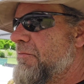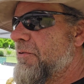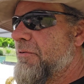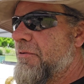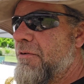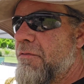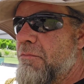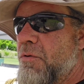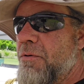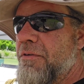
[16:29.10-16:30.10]
for, for
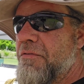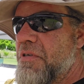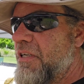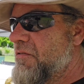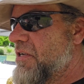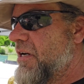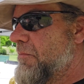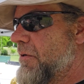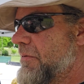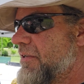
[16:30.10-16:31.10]
more Steve's Giant
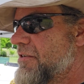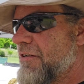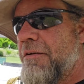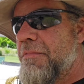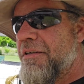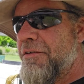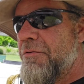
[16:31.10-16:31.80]
Pumpkins at Hematite